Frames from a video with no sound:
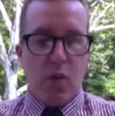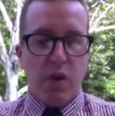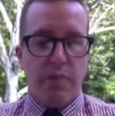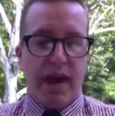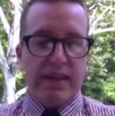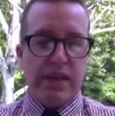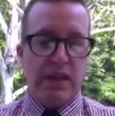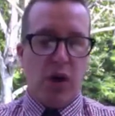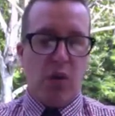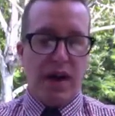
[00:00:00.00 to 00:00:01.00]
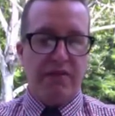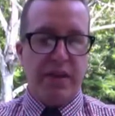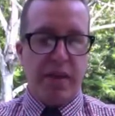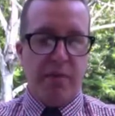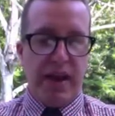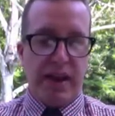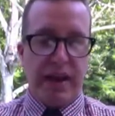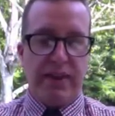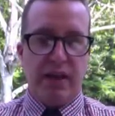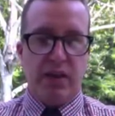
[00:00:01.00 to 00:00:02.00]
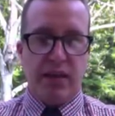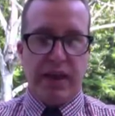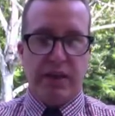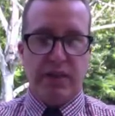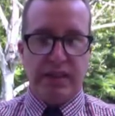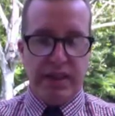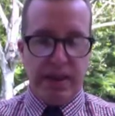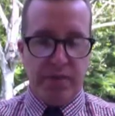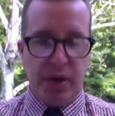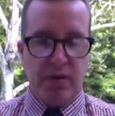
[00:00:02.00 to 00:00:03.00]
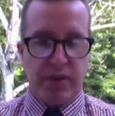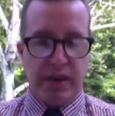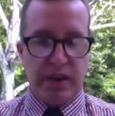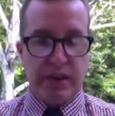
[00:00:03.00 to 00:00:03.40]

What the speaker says: We passed a doe-eyed female mannequin that looked like it was decomposing.